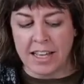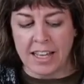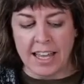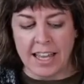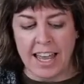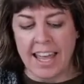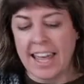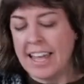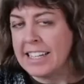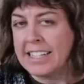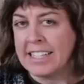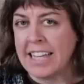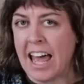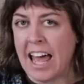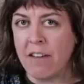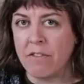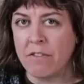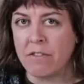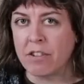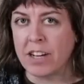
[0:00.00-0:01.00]
hit
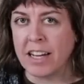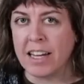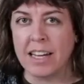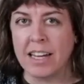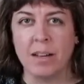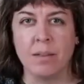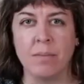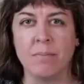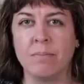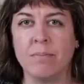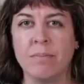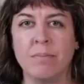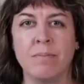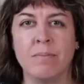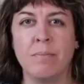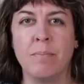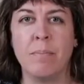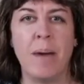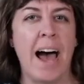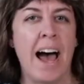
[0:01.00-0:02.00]
every
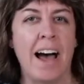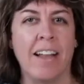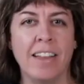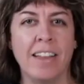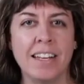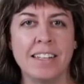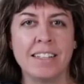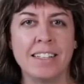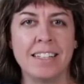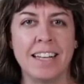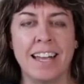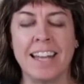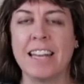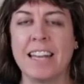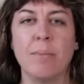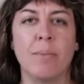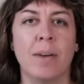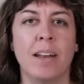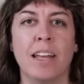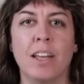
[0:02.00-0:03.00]
palate.
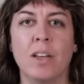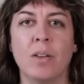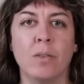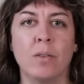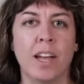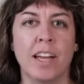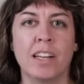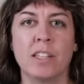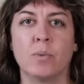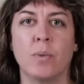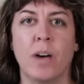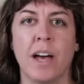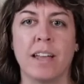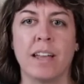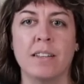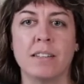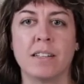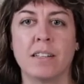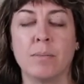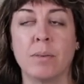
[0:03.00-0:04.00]
Anybody who likes wine
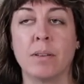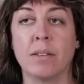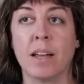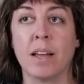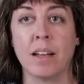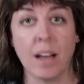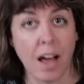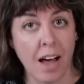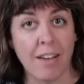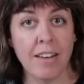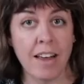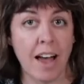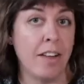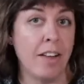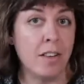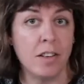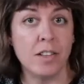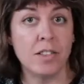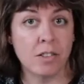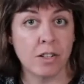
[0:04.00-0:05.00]
is going to be like, oh
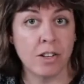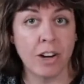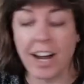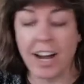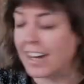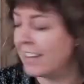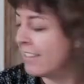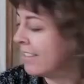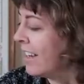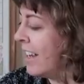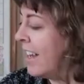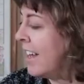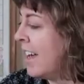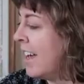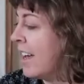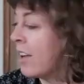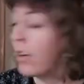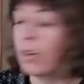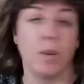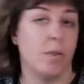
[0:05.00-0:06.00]
yeah, it's great.
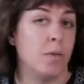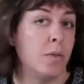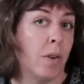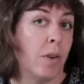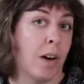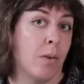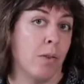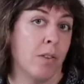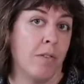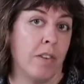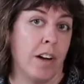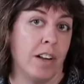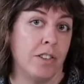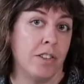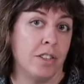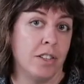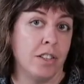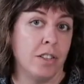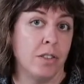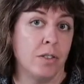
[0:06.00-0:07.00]
Goes great with
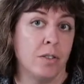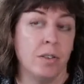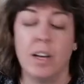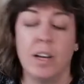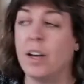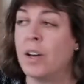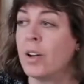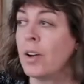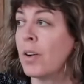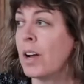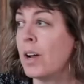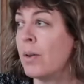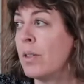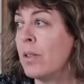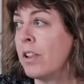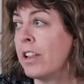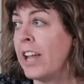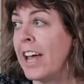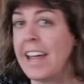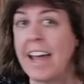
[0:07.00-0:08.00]
fondue, great
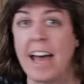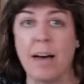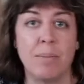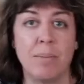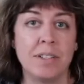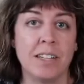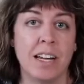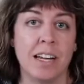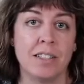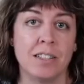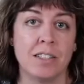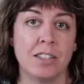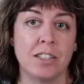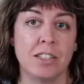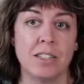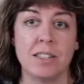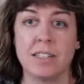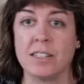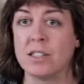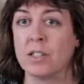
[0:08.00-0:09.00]
with light
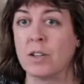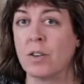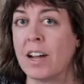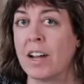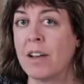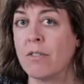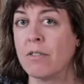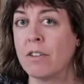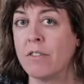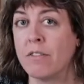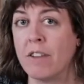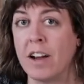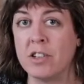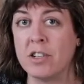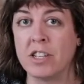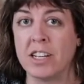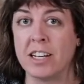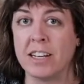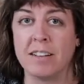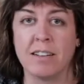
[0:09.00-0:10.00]
appetizers. It's a great
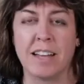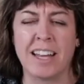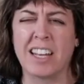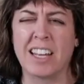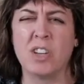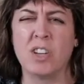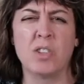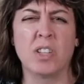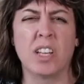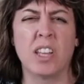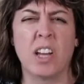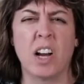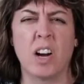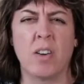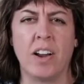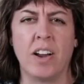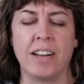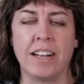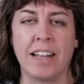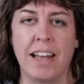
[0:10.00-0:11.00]
refreshing, like usually they're
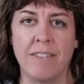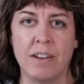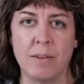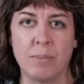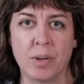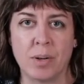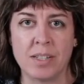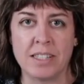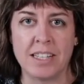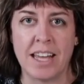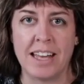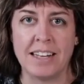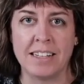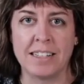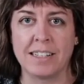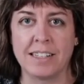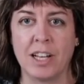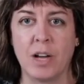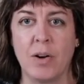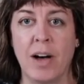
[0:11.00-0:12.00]
around
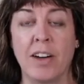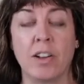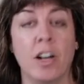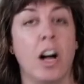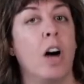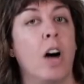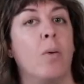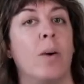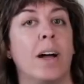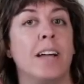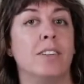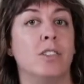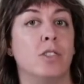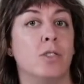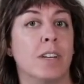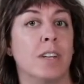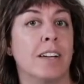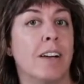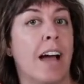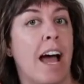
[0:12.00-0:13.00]
11%, low alcohol wine to
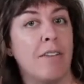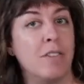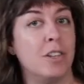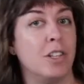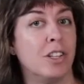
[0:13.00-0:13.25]
drink after